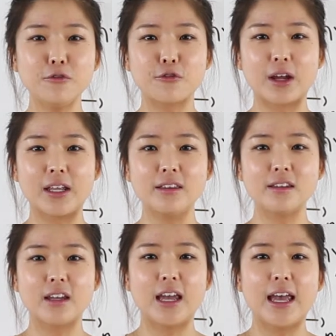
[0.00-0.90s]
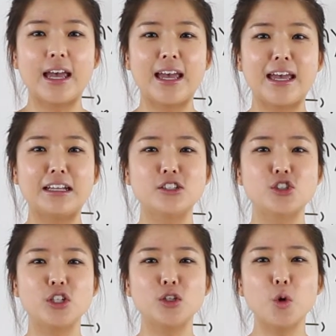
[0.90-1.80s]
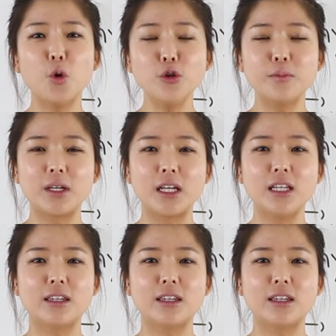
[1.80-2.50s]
friend, and she told me